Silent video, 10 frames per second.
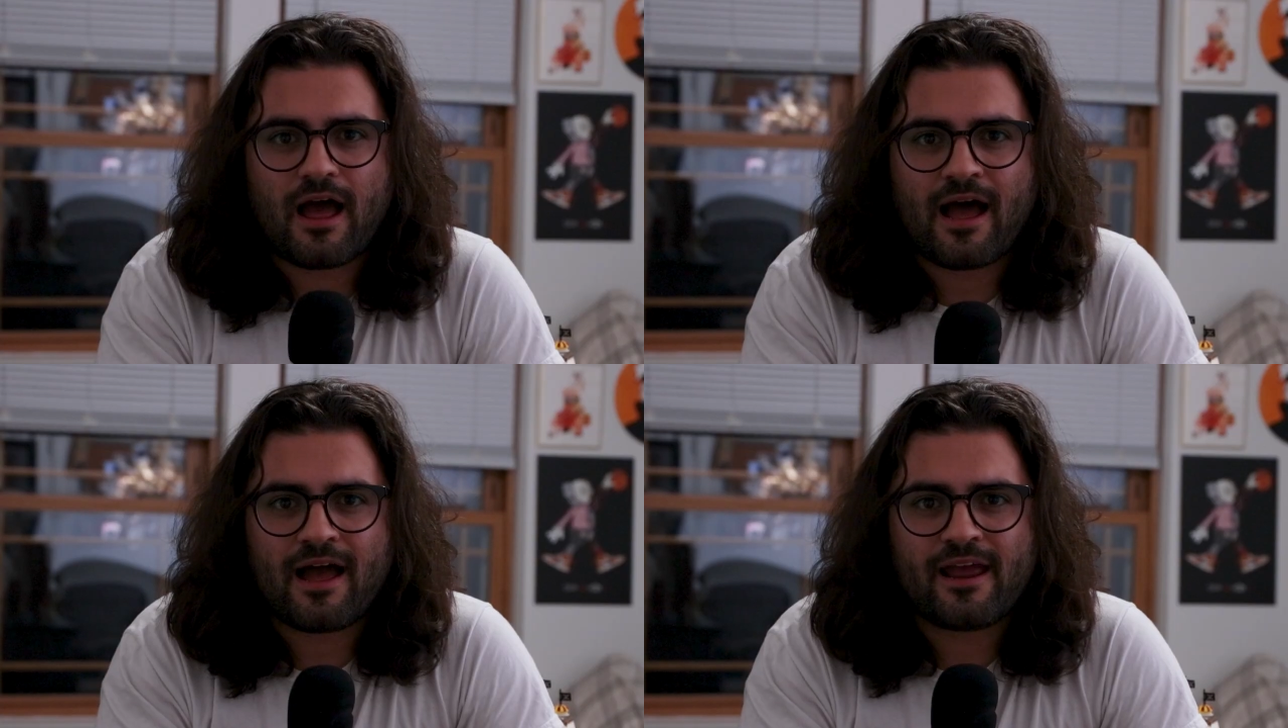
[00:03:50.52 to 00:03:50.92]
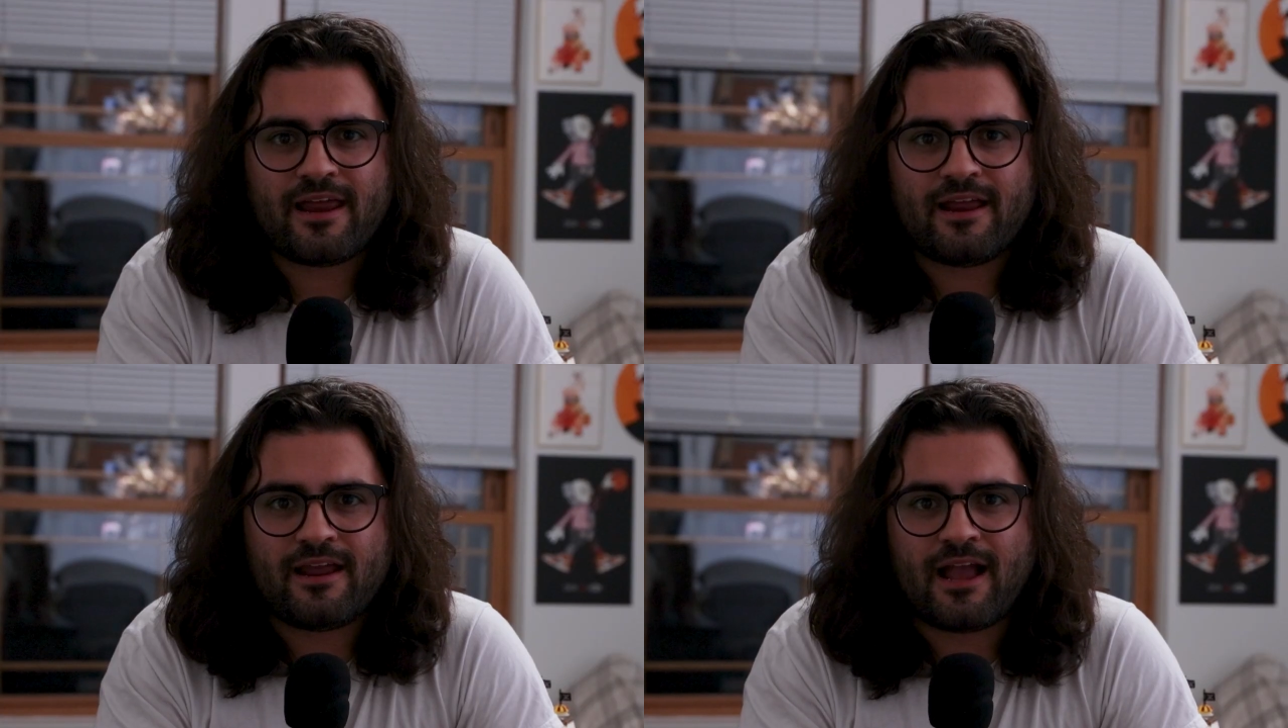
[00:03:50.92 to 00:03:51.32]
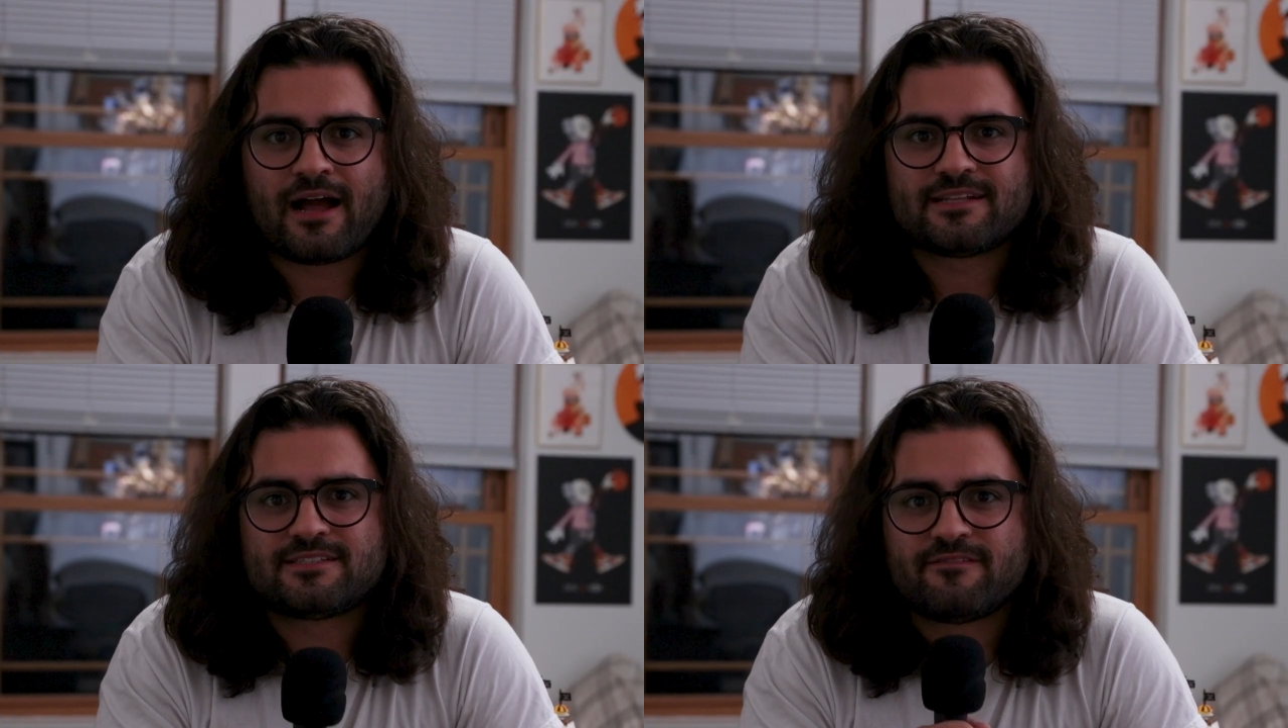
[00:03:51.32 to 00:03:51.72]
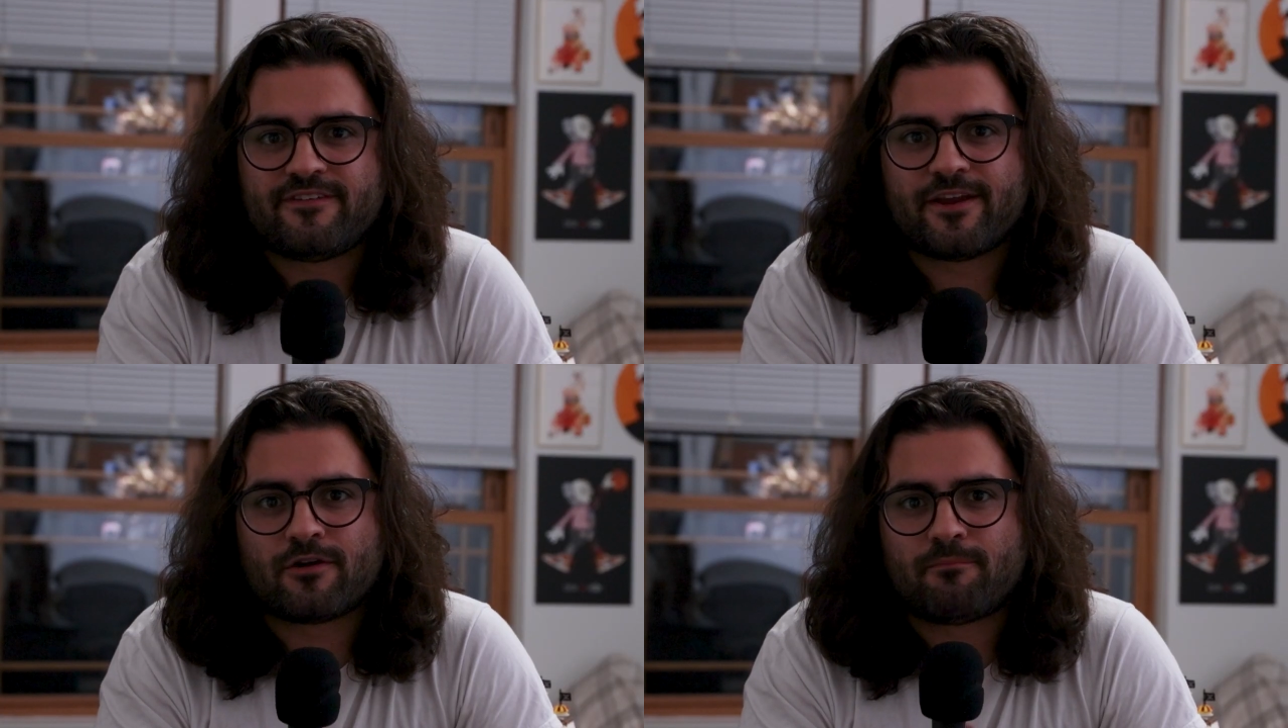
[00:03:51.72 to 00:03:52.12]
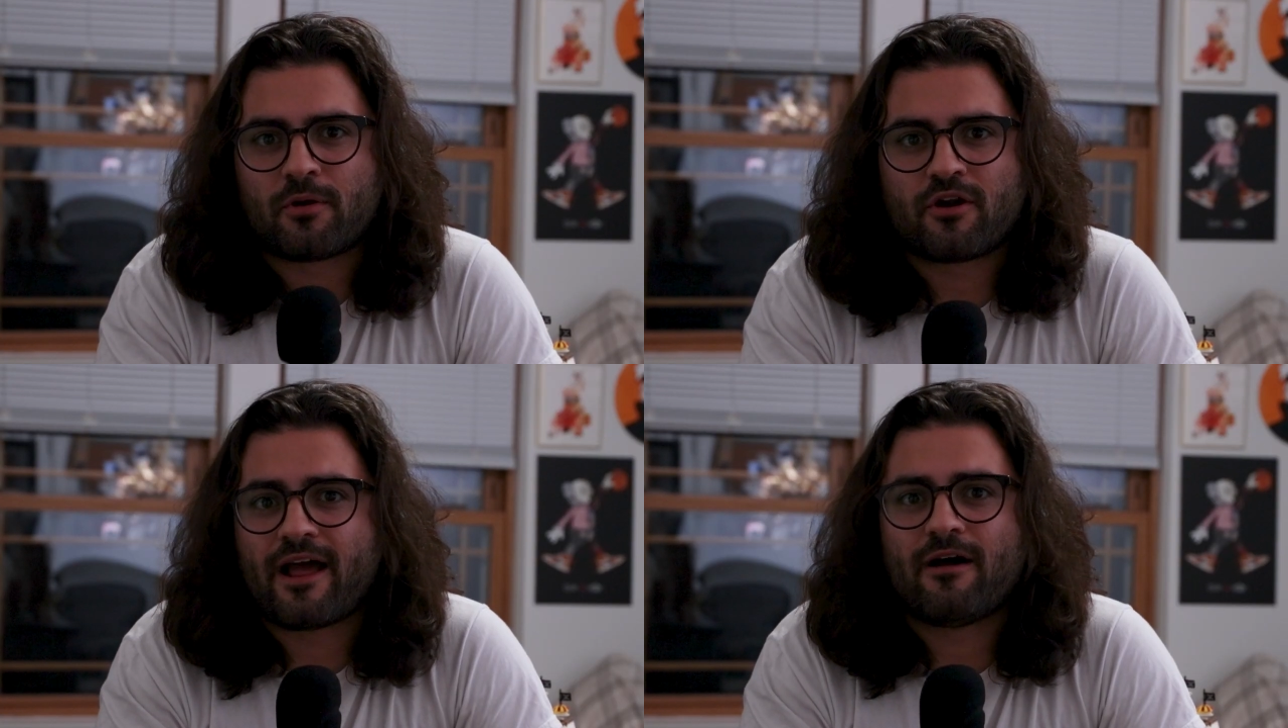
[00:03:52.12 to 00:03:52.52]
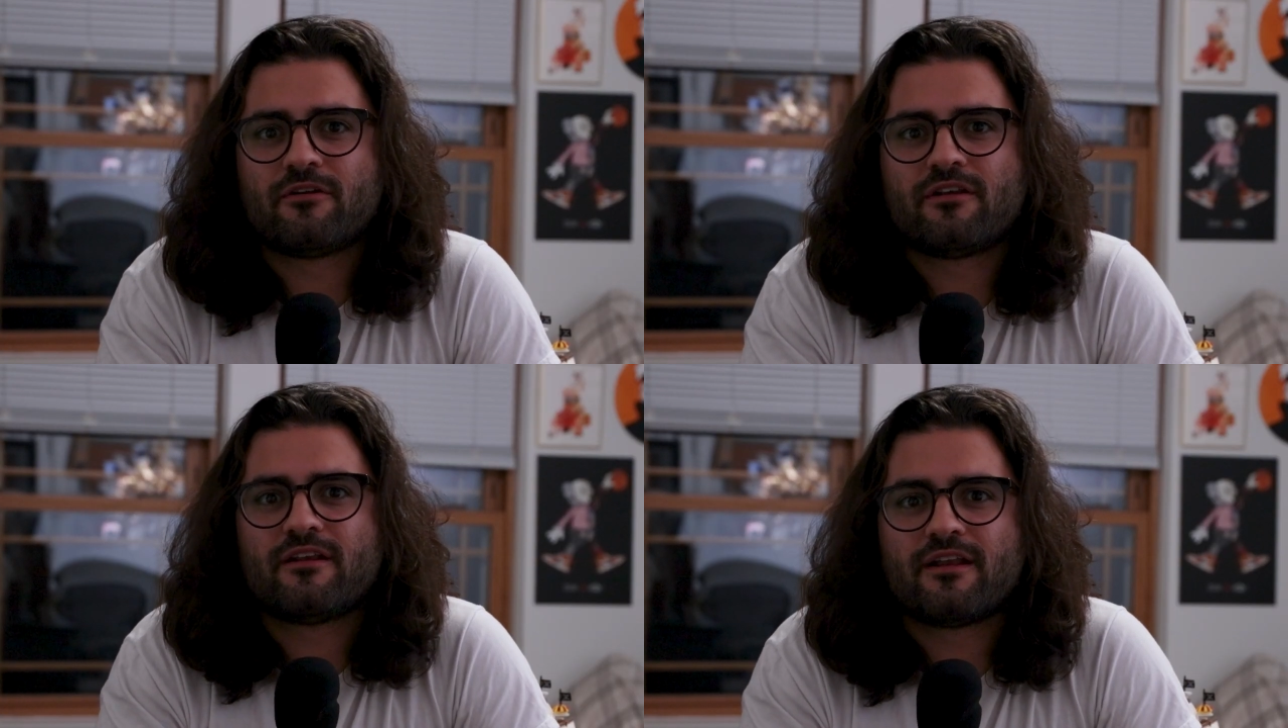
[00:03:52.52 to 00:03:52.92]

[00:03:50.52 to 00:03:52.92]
I got severe burnout.